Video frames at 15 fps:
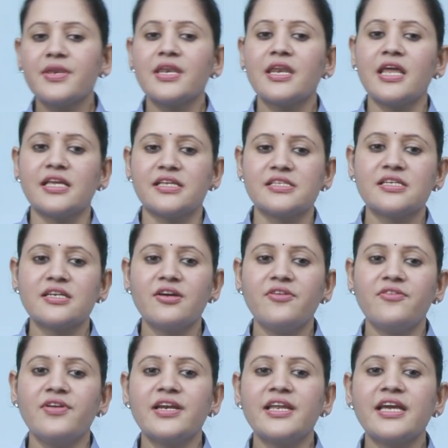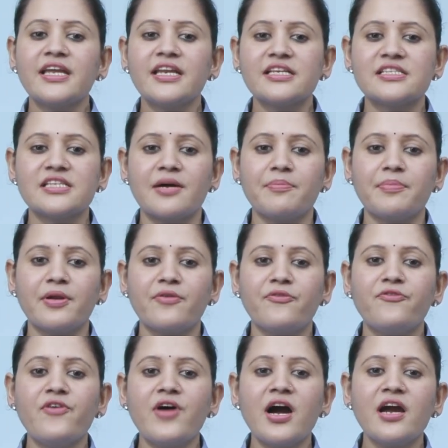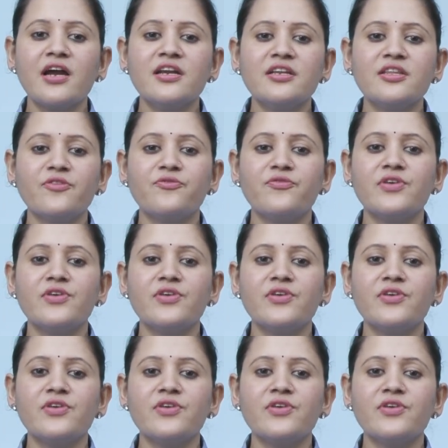Next, we'll take an example. Find the